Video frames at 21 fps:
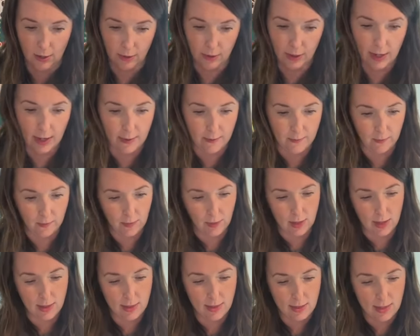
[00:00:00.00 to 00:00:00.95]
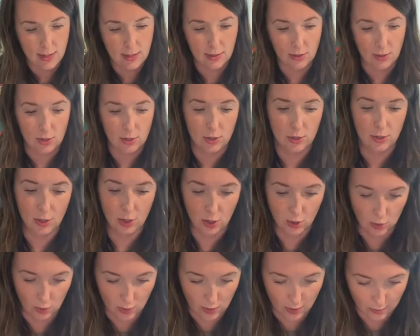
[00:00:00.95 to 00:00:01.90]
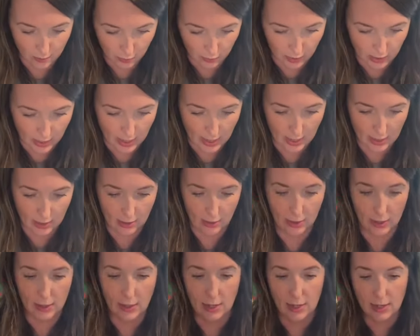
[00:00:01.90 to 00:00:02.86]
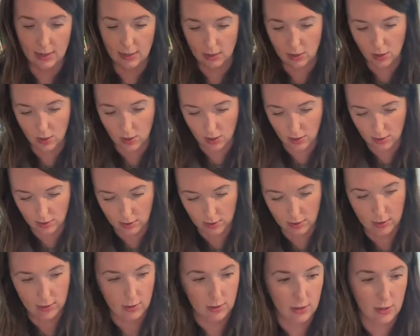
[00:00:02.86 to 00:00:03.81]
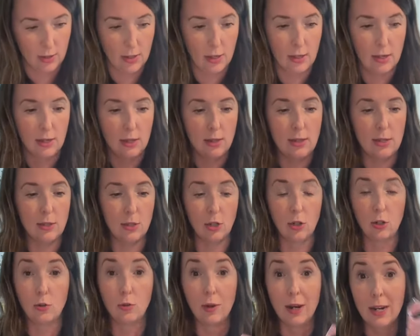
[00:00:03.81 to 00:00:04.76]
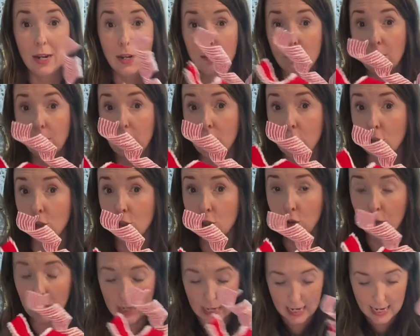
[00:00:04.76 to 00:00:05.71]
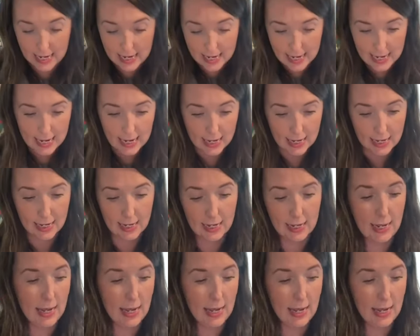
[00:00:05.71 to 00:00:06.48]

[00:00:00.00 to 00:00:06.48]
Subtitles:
Okay, and these are so pretty. Look at these, y'all. These are great for your tree.